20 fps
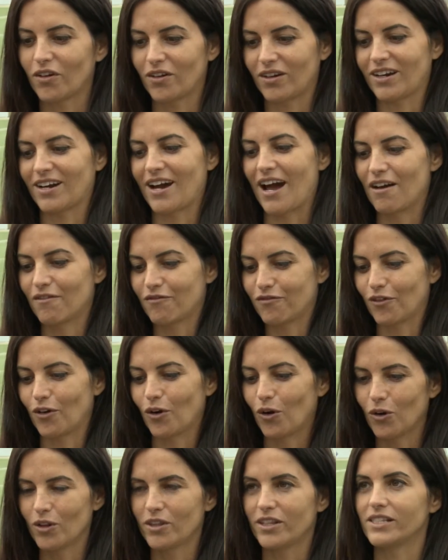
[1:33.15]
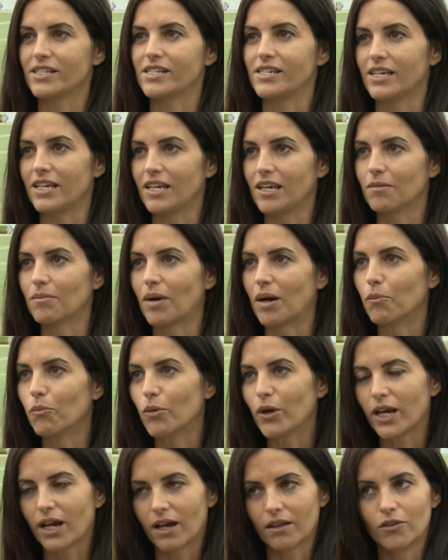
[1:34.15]
have all the team, and
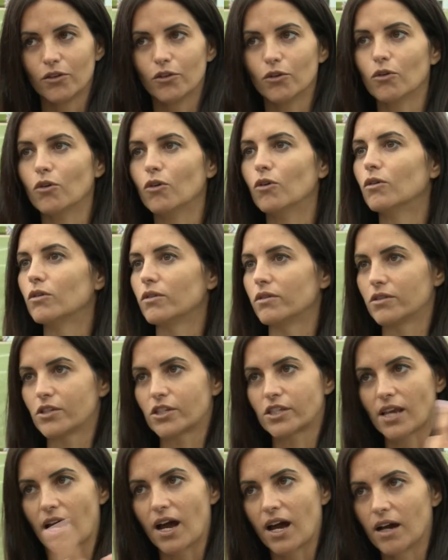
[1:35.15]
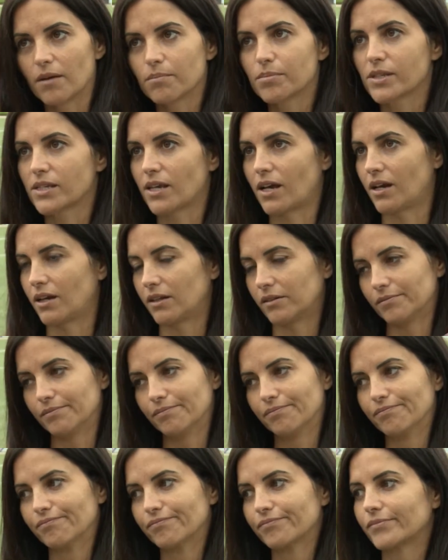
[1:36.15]
we can do subs
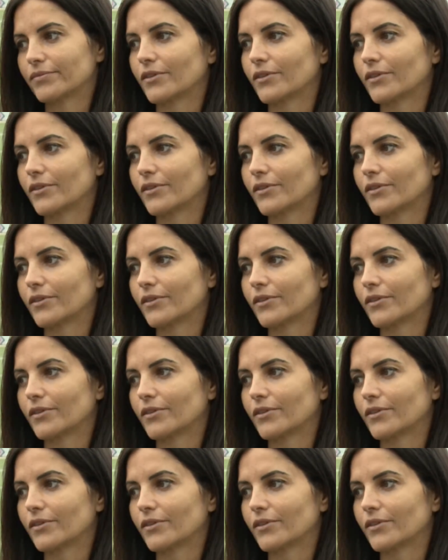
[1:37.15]
and